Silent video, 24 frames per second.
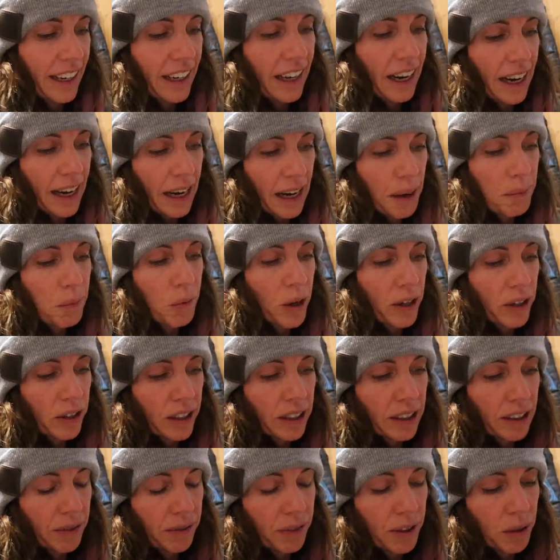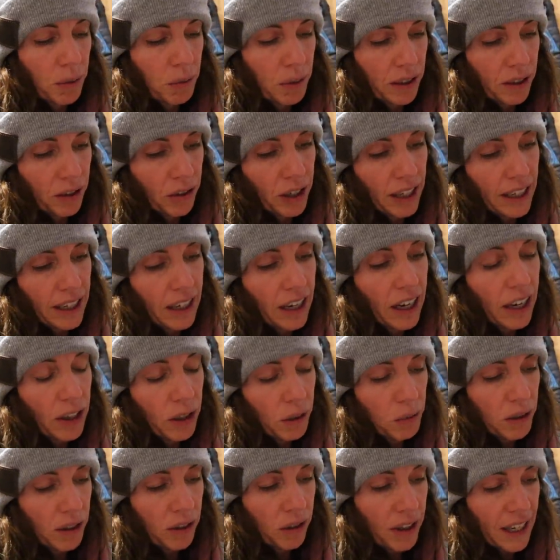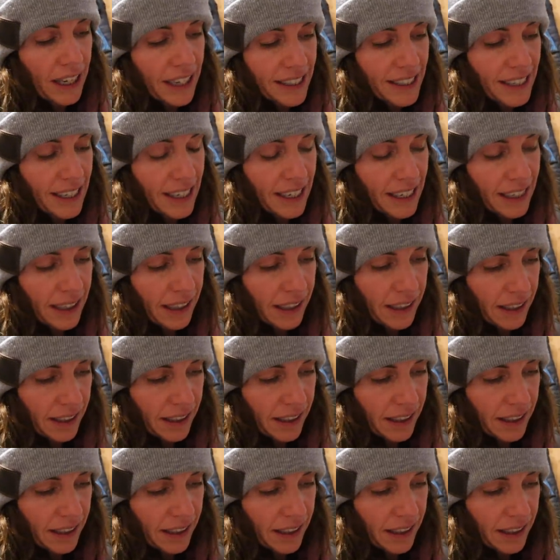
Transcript: I am wondering if you're with are you with Crazy?